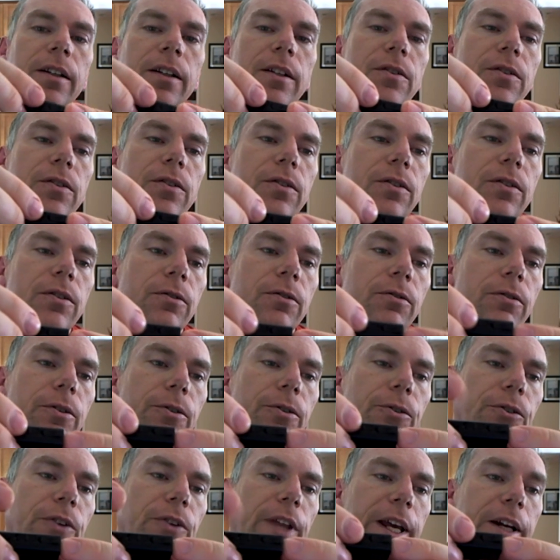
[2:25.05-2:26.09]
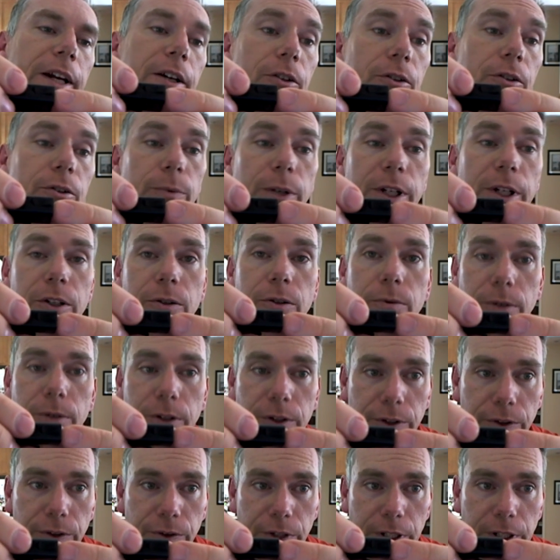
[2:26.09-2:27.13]
There's a little slider switch,
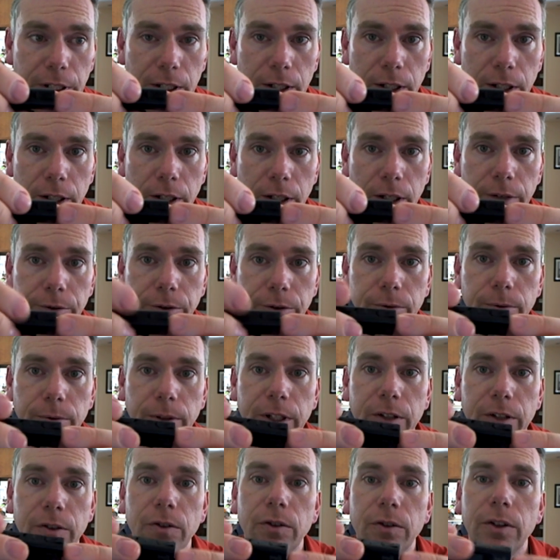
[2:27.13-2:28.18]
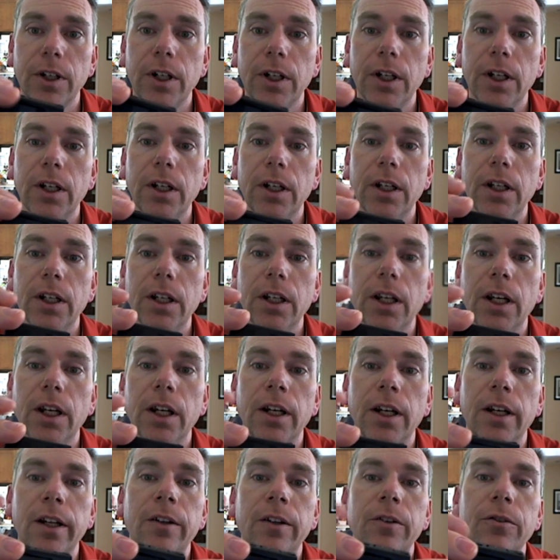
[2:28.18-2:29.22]
which is the on-off switch,
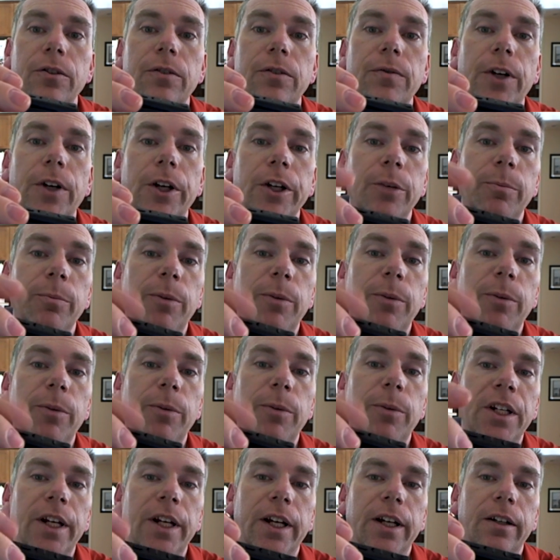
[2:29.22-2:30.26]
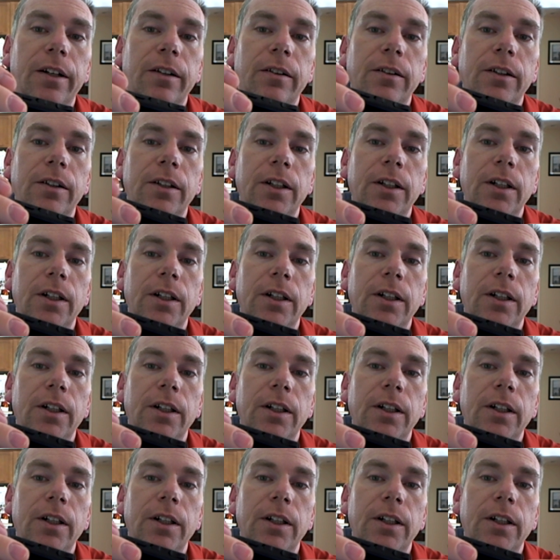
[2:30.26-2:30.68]
and there's a volume up and down.